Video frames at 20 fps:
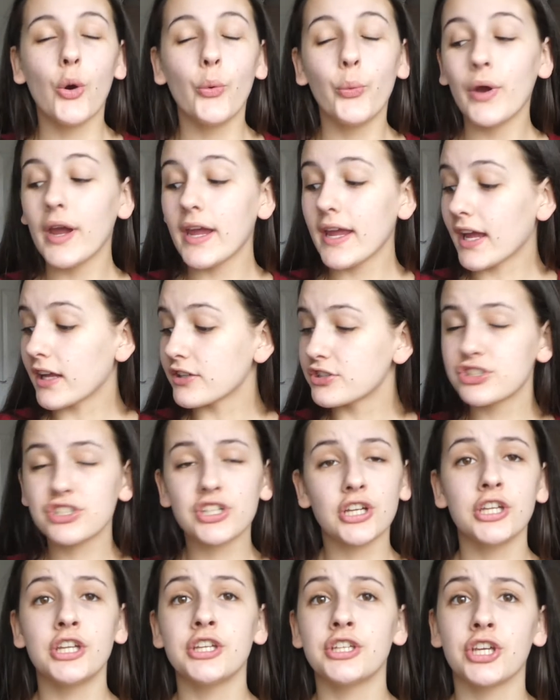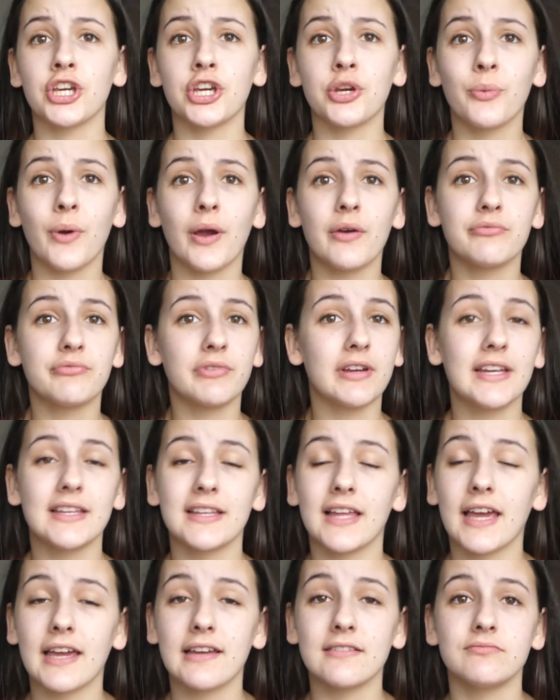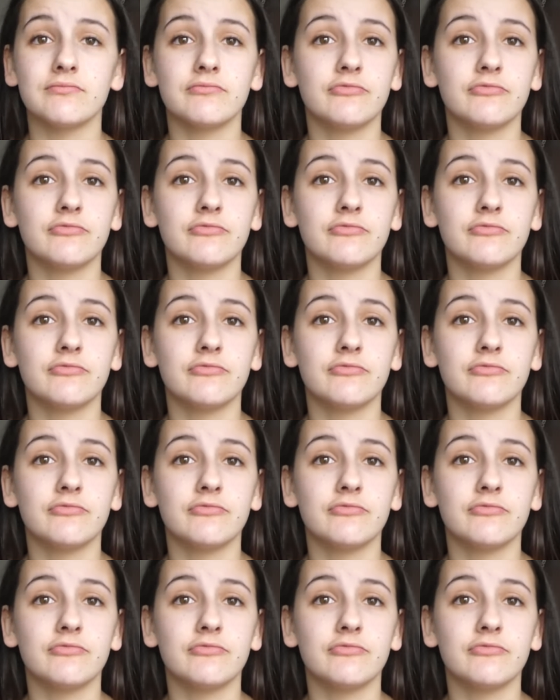we are just gonna do a really